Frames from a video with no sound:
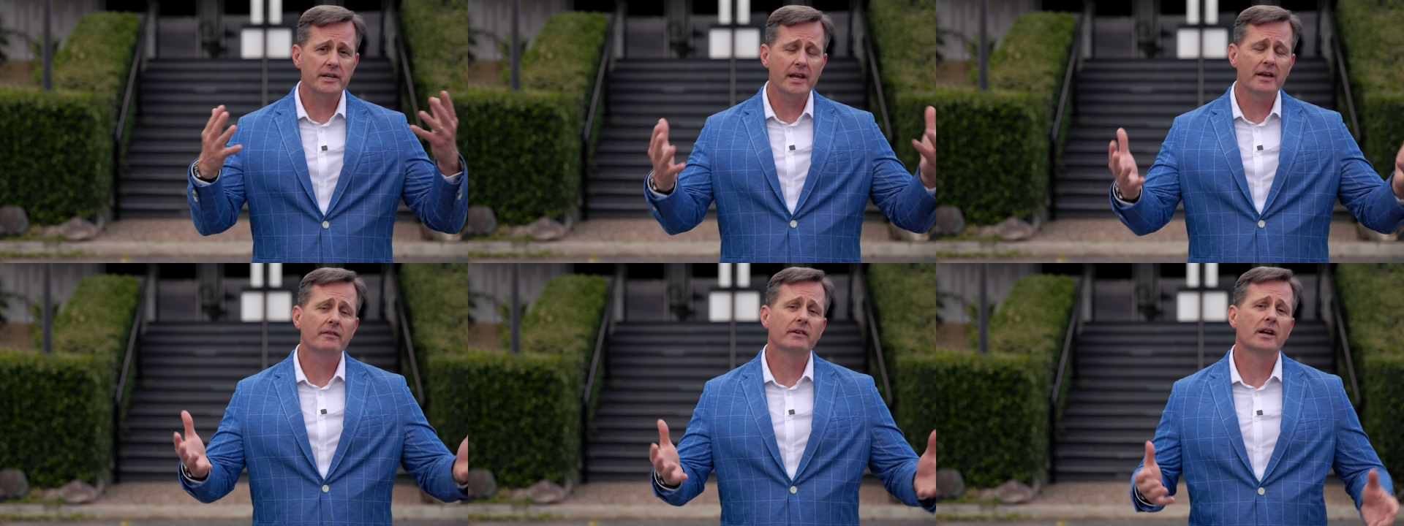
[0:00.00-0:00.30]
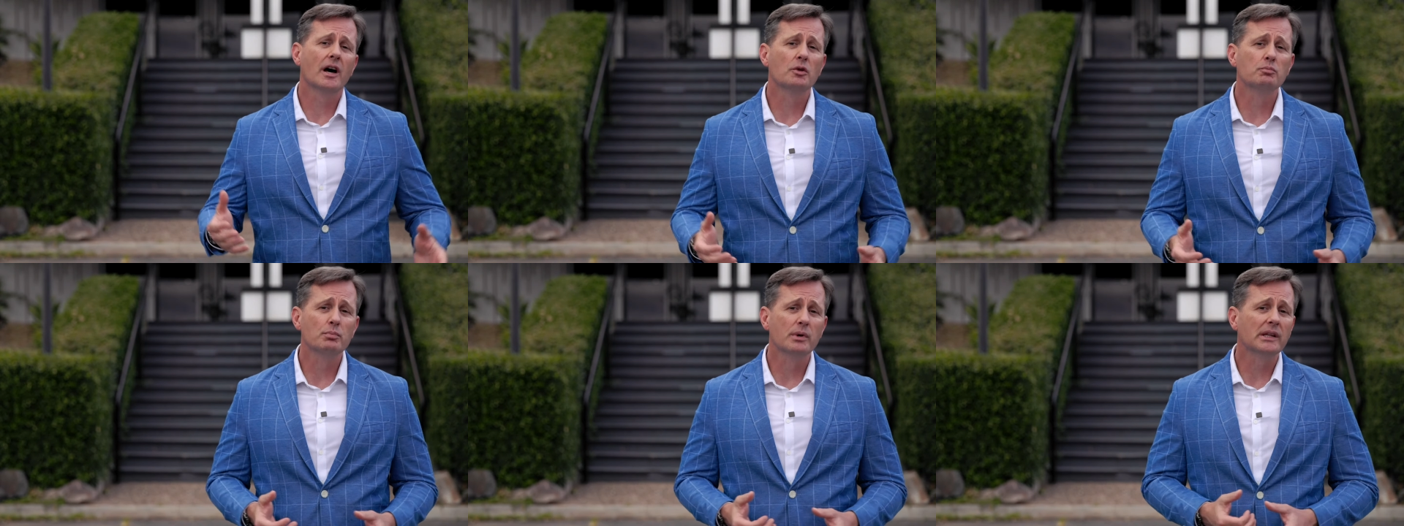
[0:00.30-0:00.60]
even
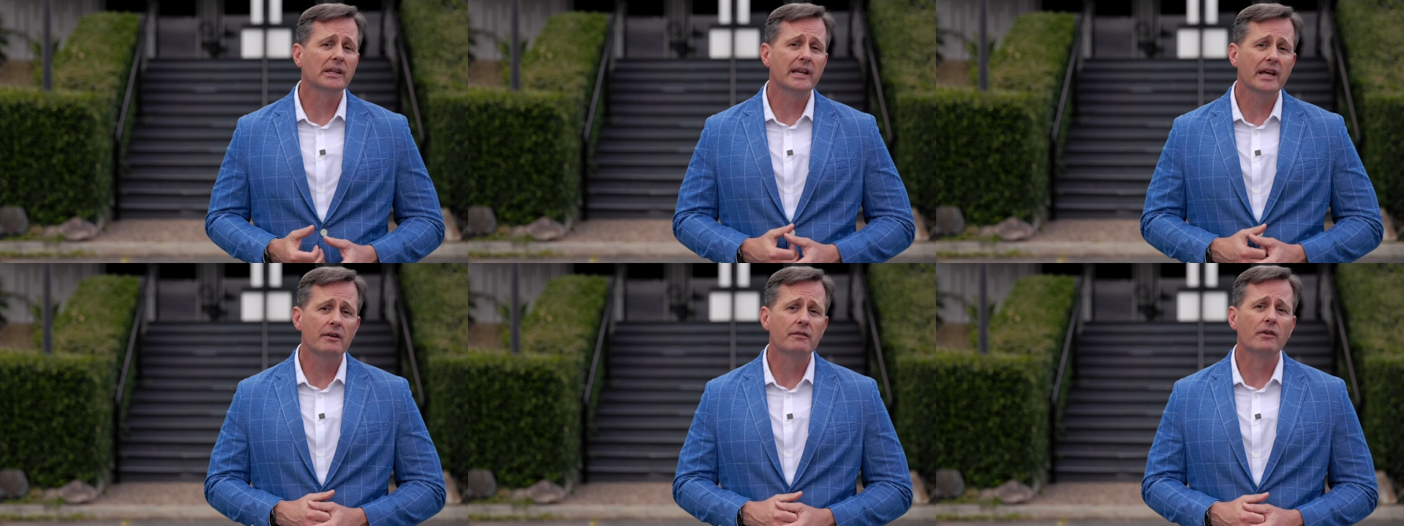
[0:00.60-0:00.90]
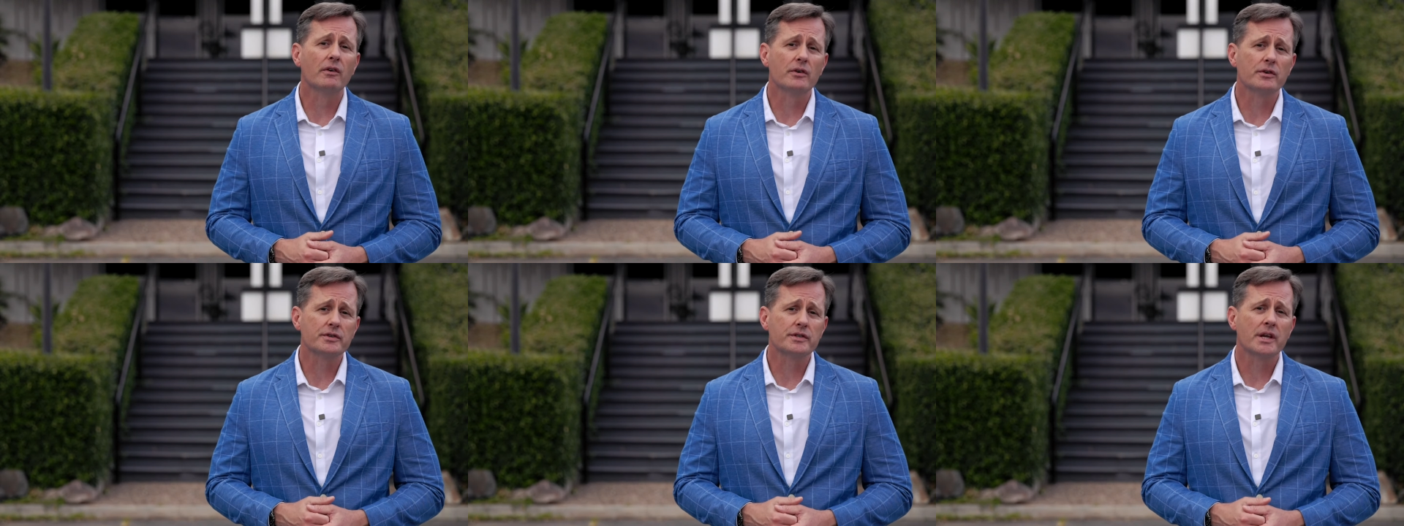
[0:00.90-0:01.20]

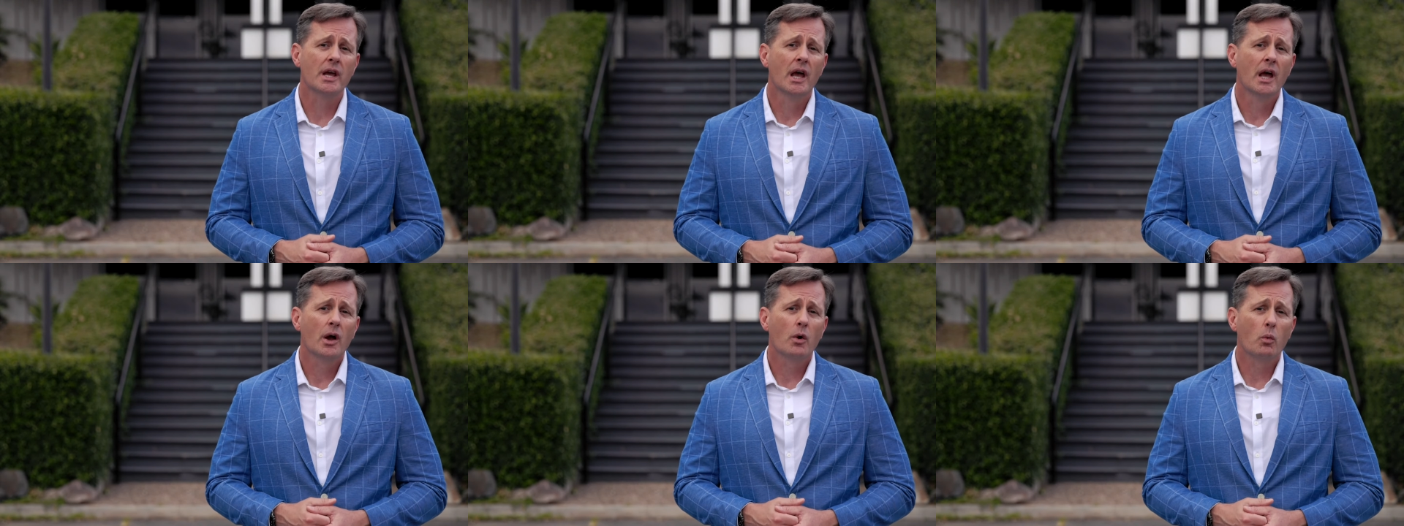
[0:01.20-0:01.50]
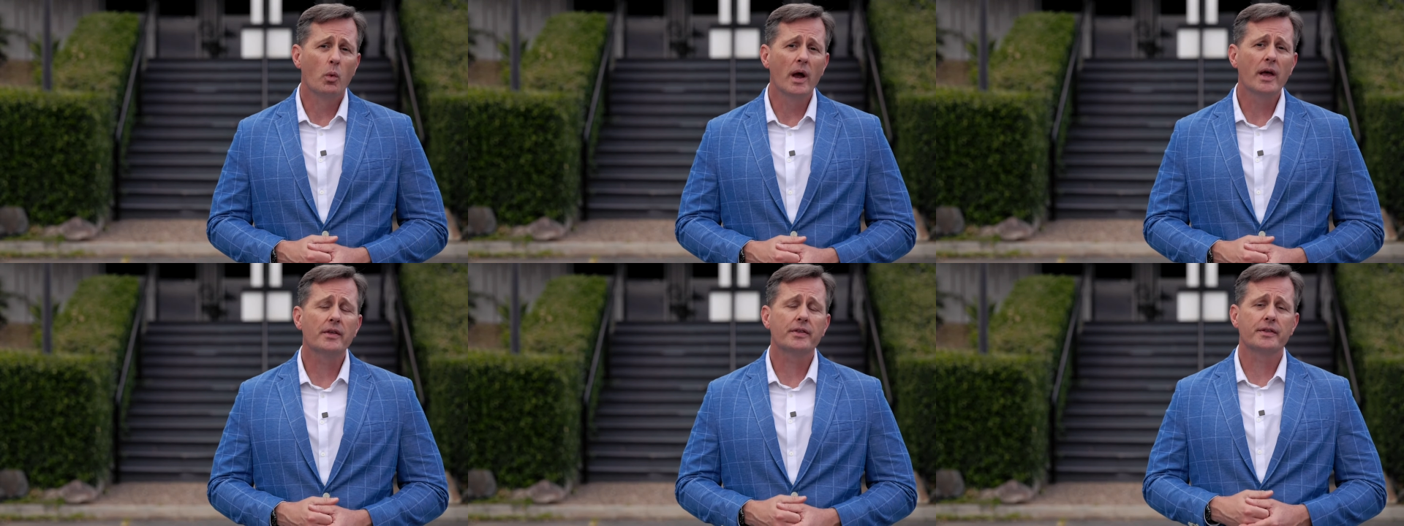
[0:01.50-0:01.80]
unbelievers
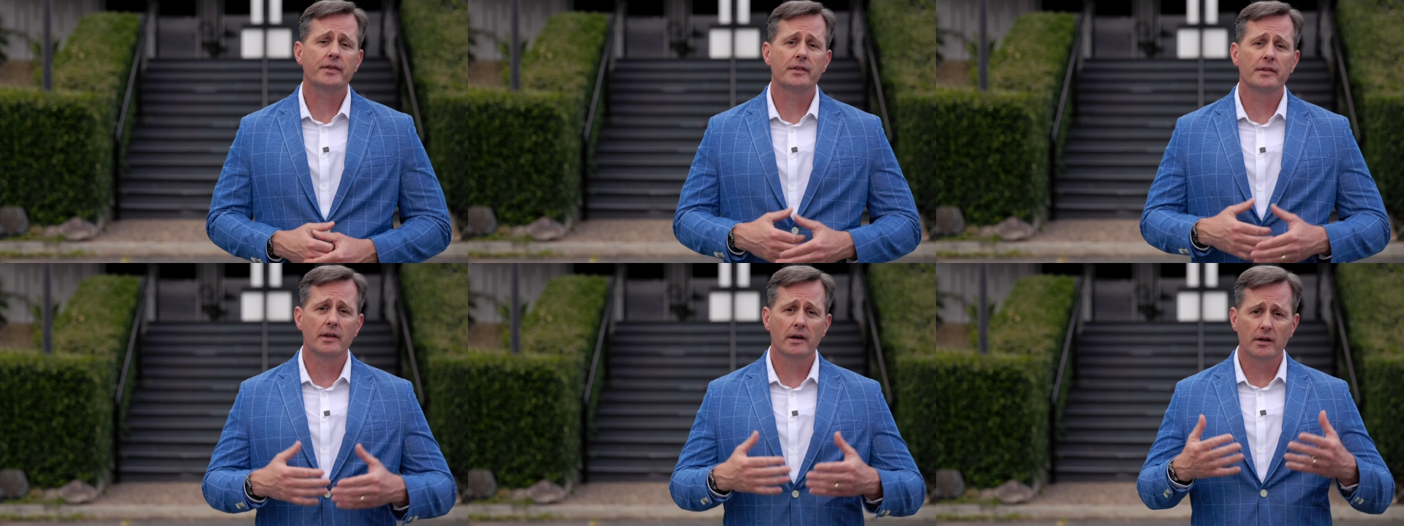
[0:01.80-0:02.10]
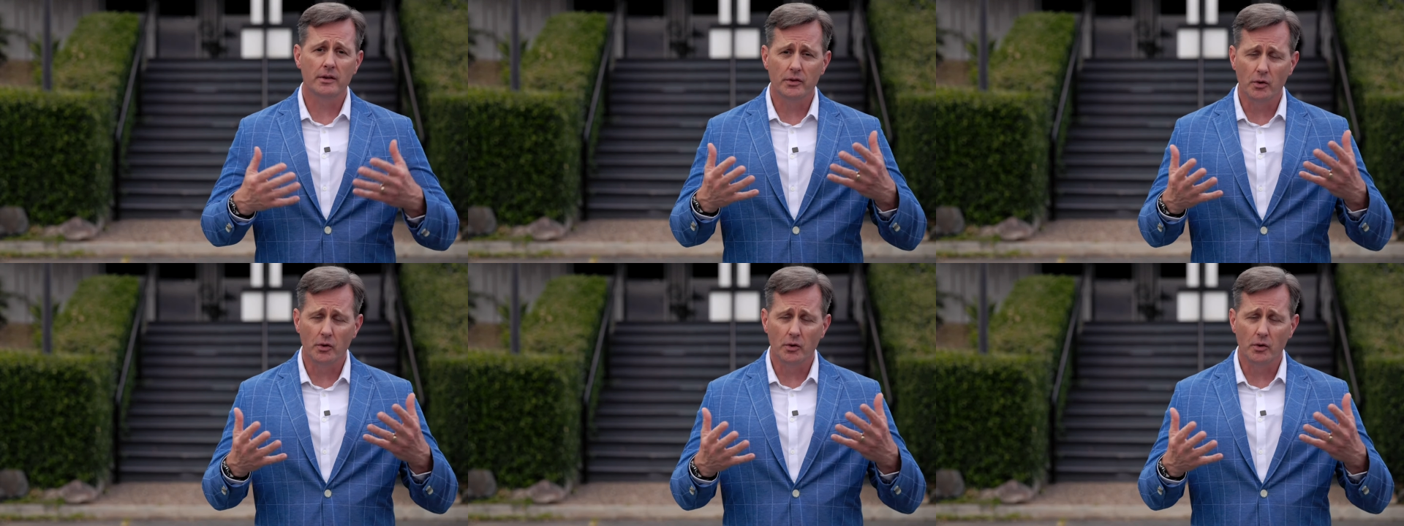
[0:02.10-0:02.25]
with the,